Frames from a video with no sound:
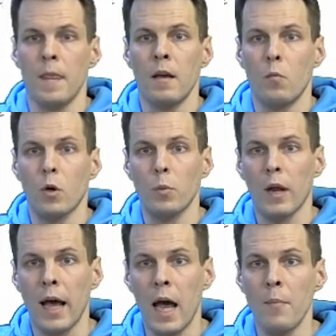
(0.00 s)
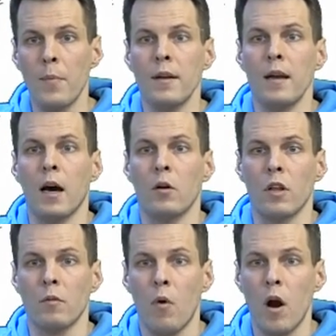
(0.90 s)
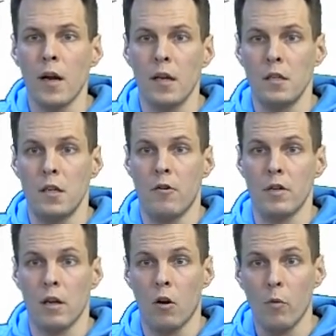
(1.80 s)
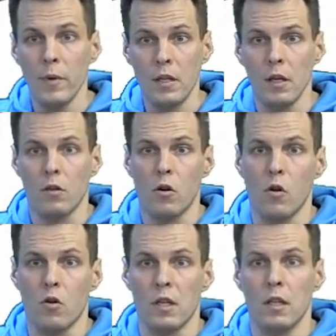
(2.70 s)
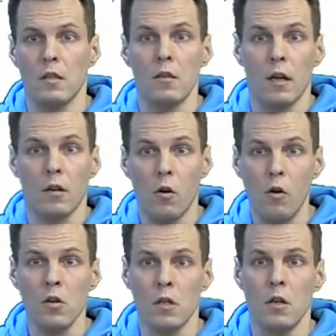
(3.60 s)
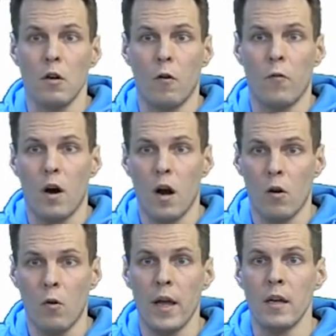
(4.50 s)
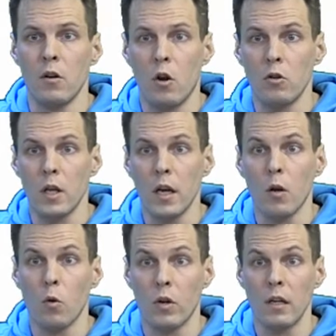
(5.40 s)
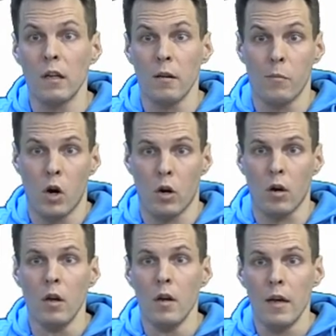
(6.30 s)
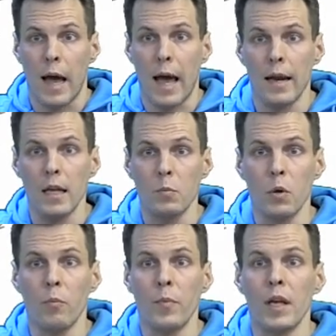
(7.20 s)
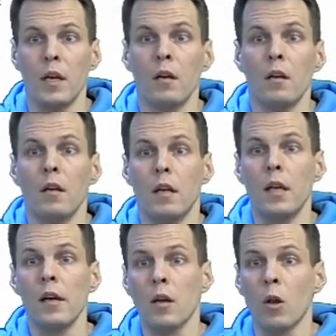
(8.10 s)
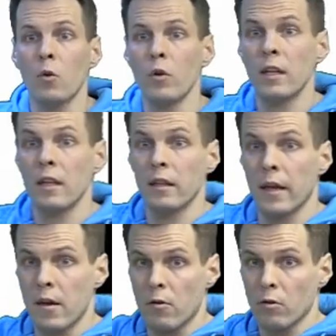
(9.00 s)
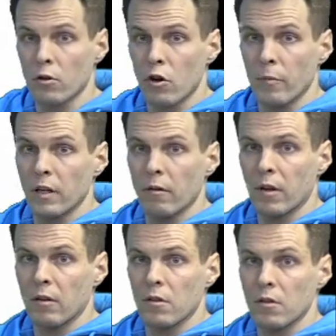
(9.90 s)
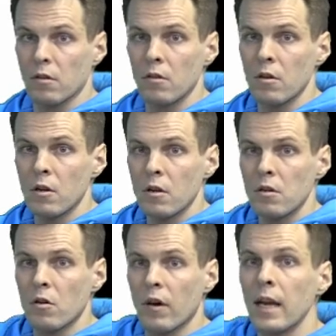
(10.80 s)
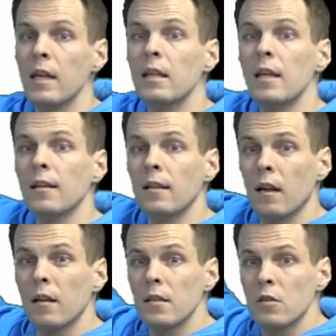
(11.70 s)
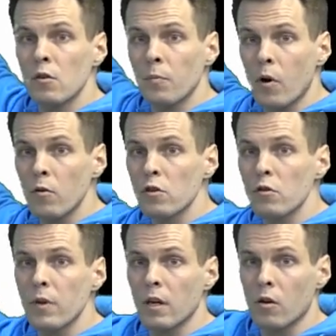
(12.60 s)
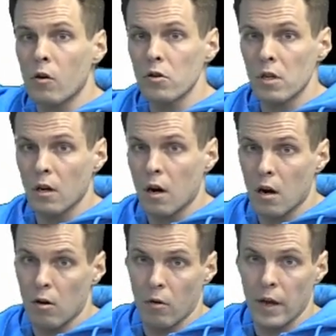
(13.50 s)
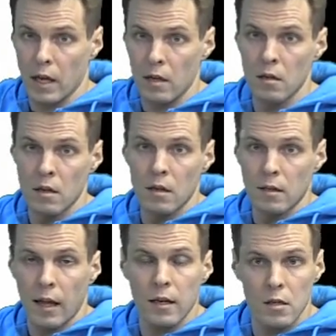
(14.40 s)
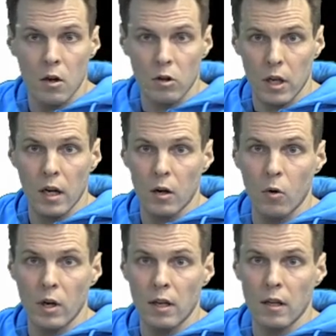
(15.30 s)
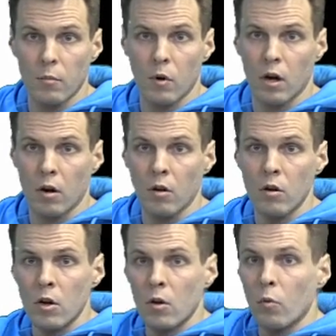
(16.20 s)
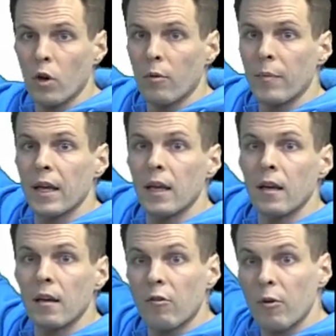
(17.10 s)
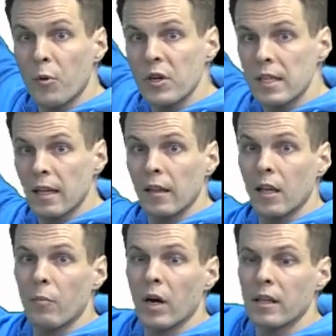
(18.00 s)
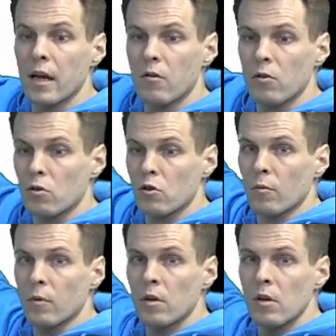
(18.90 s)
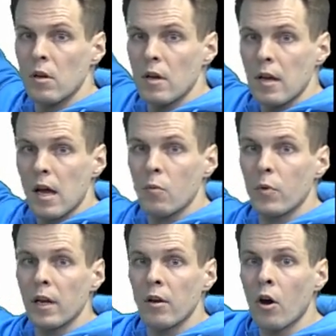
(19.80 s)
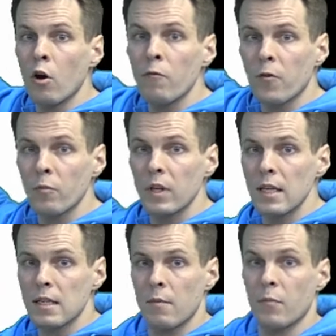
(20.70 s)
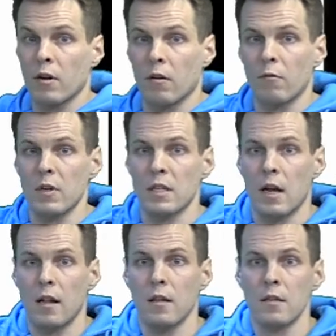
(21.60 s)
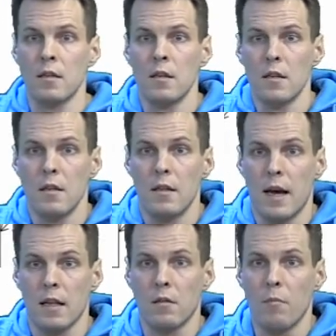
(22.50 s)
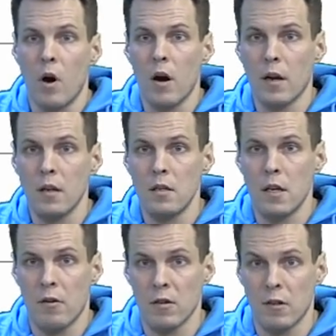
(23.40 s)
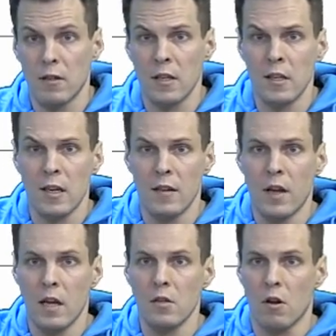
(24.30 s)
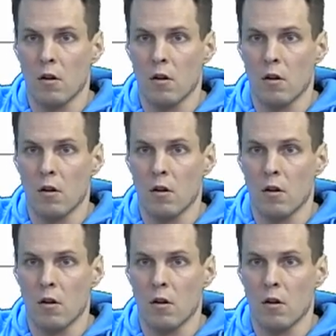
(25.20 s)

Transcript: what will happen now, that market share is an omitted cause. It is a cause of ROA not included in the model, and it will be included in the error term in the regression. So anything that is supposed to be causing ROA that is not included in the model will be represented by the error term. And we know from these empirical results that market share and statistical deviation are